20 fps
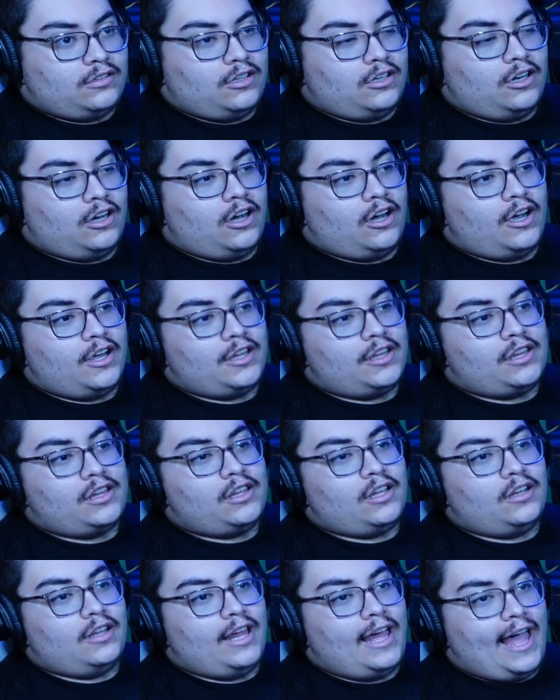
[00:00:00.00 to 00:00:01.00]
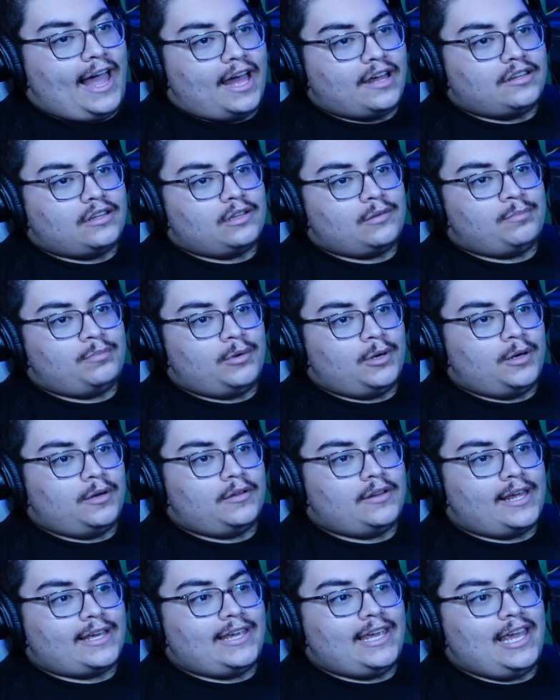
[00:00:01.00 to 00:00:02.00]
Oh, he still has it,
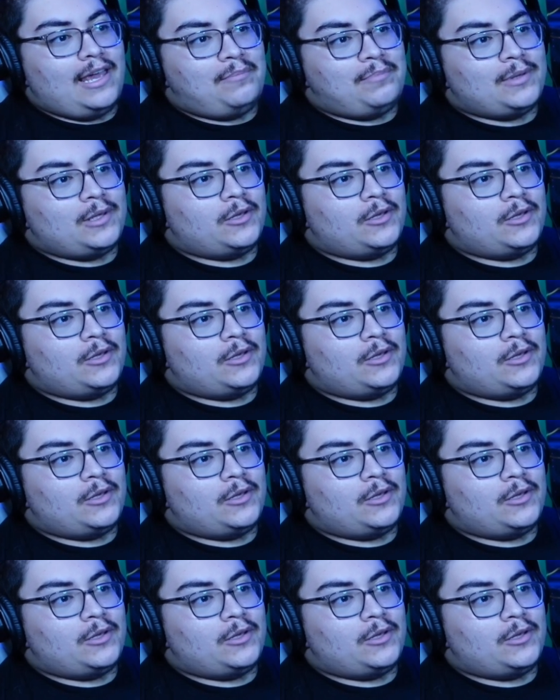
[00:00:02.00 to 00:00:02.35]
bro. That can't